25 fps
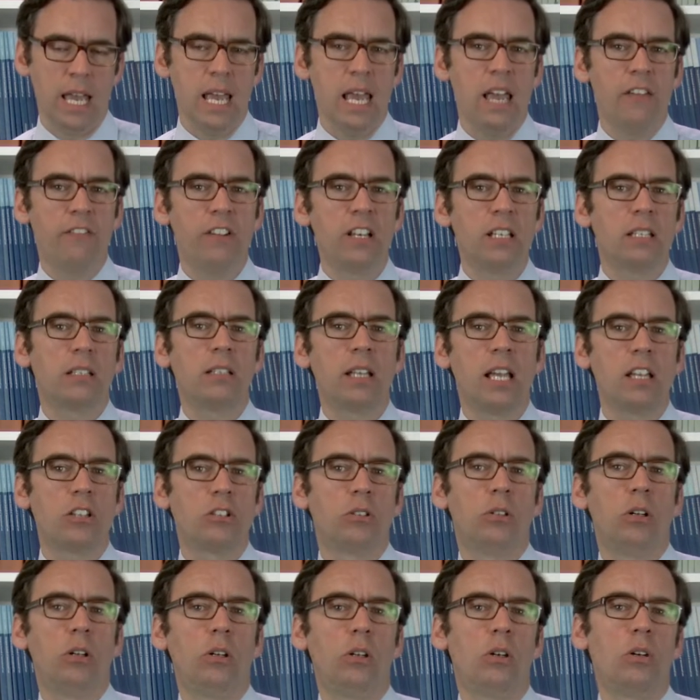If
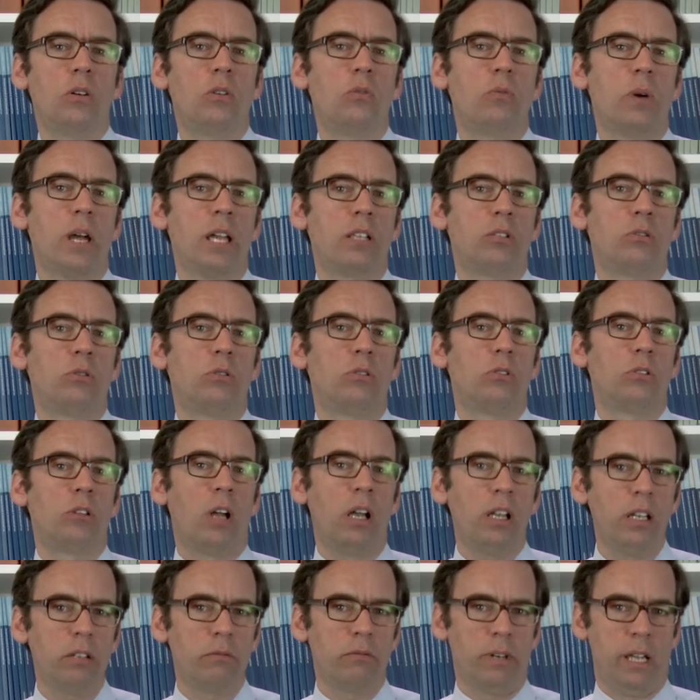international law were to
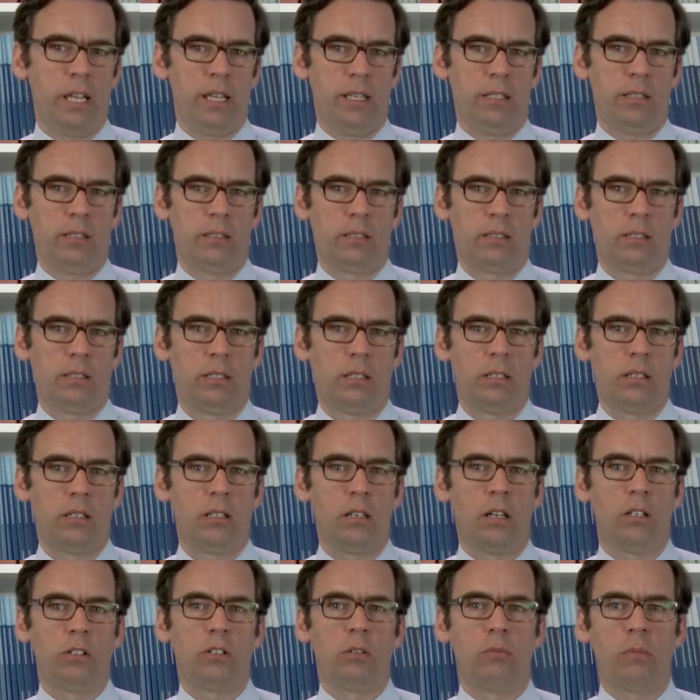tolerate
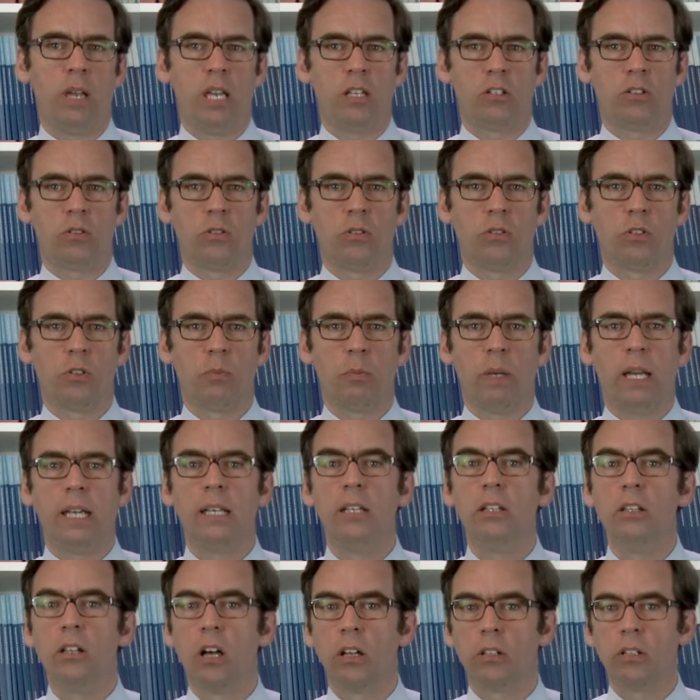countermeasures by
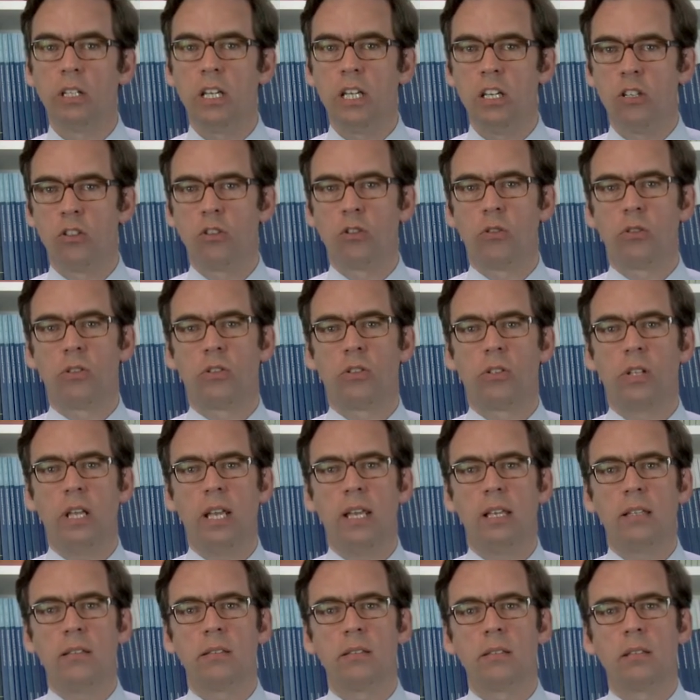non-injured
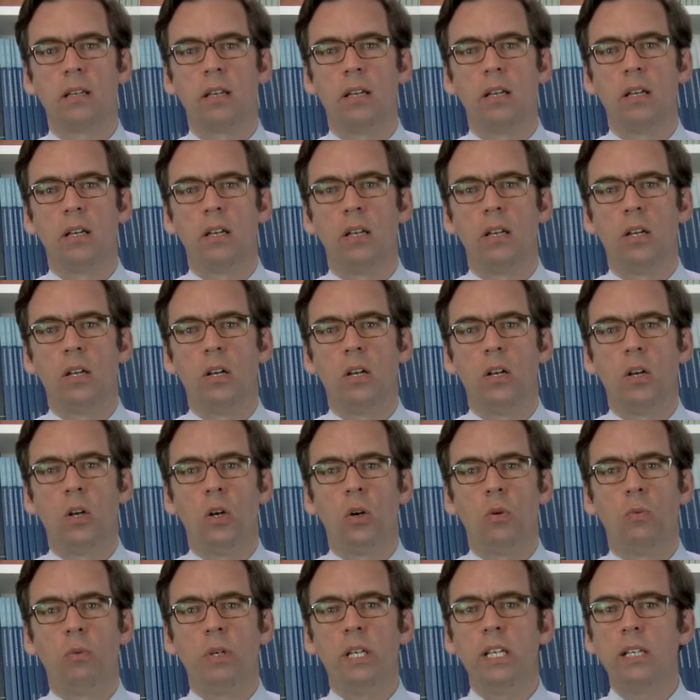states,
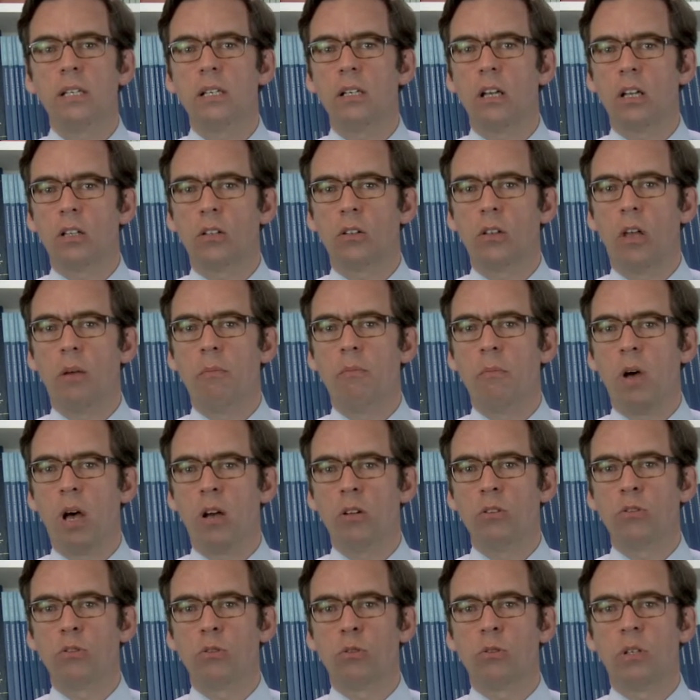would it not
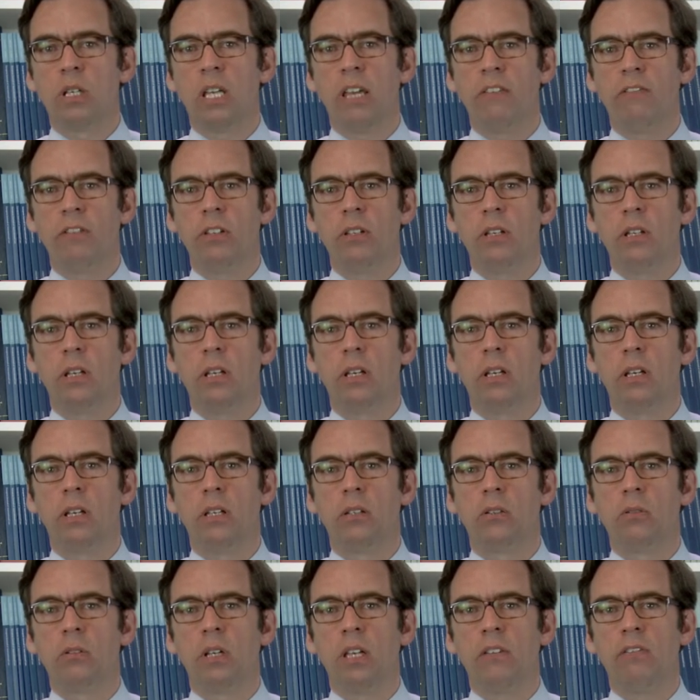amount to,
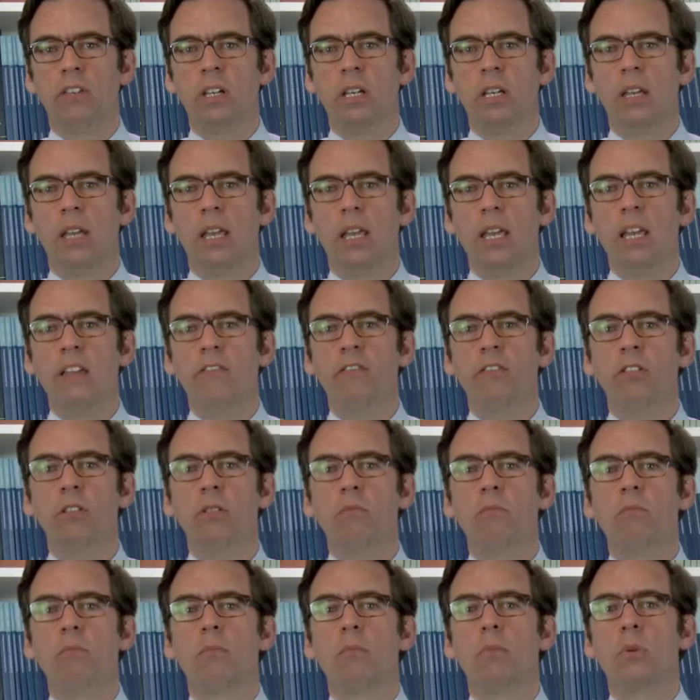to giving
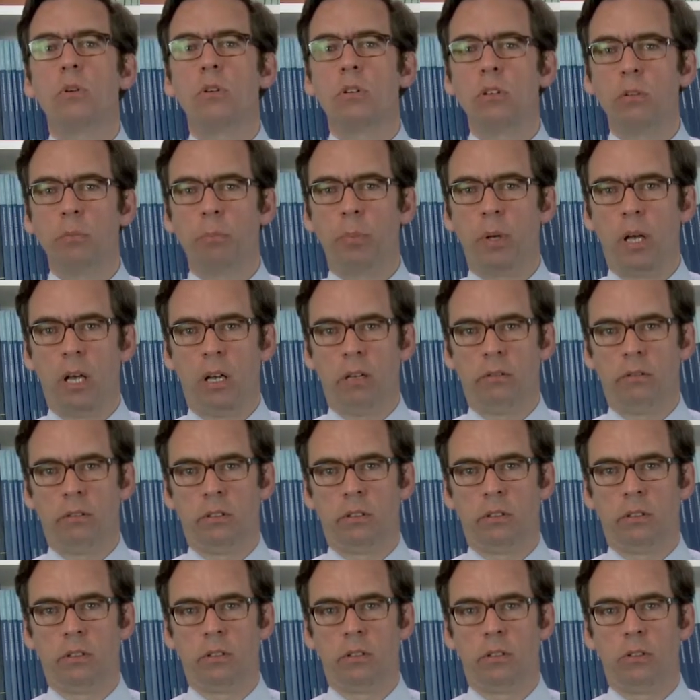even more
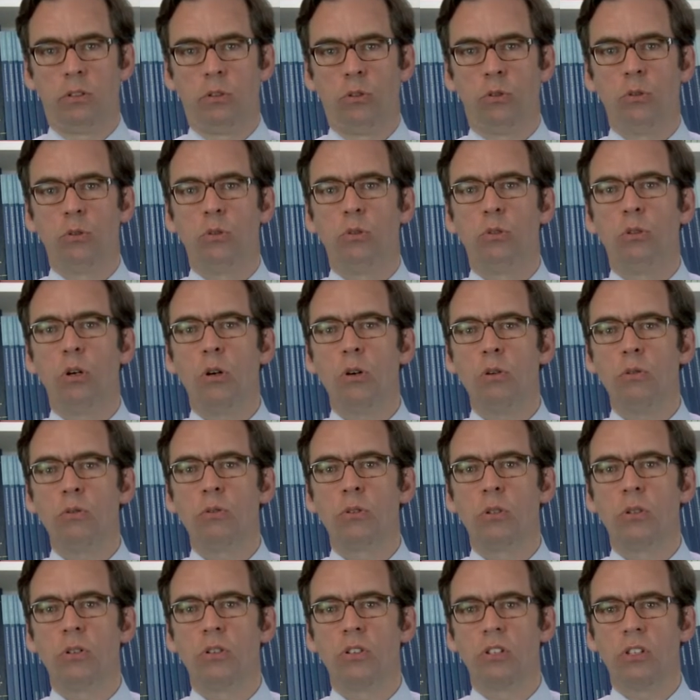power to
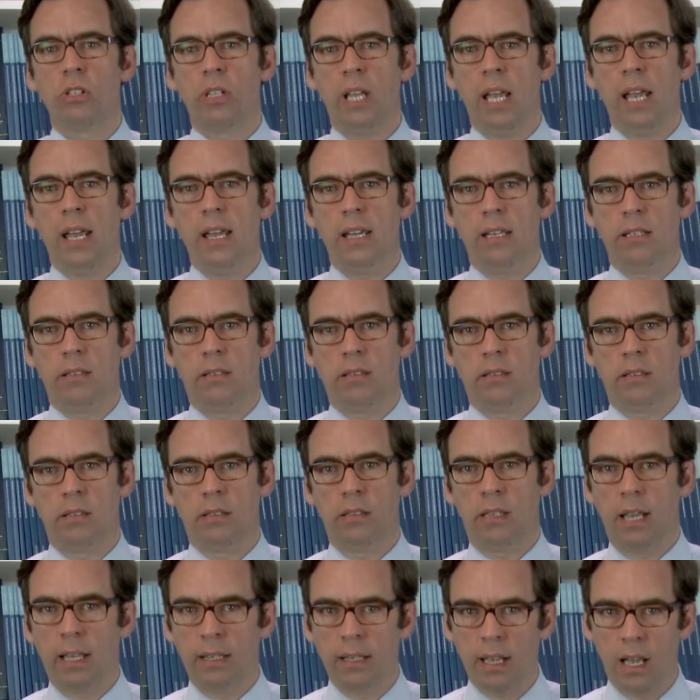those states
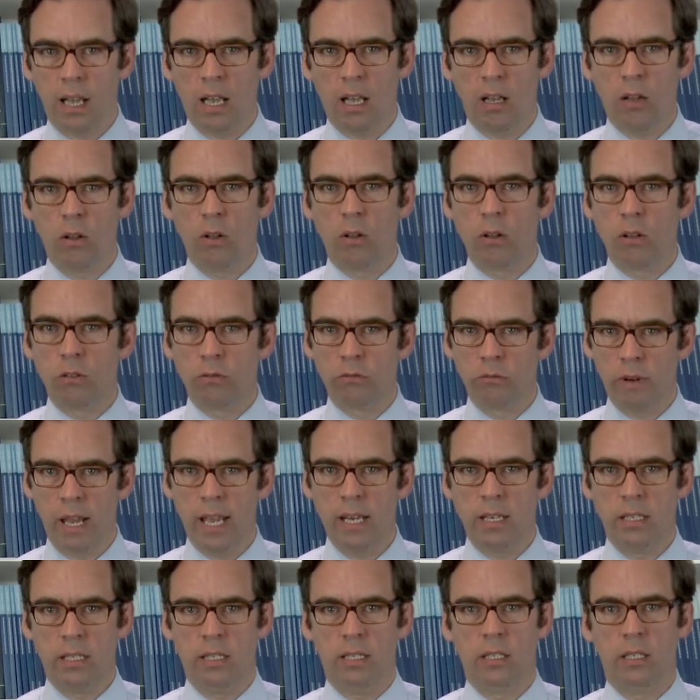that are
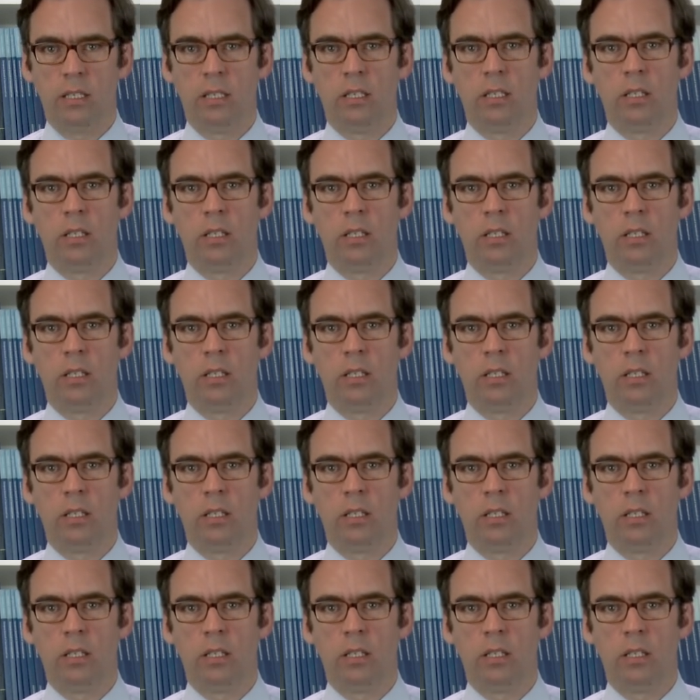already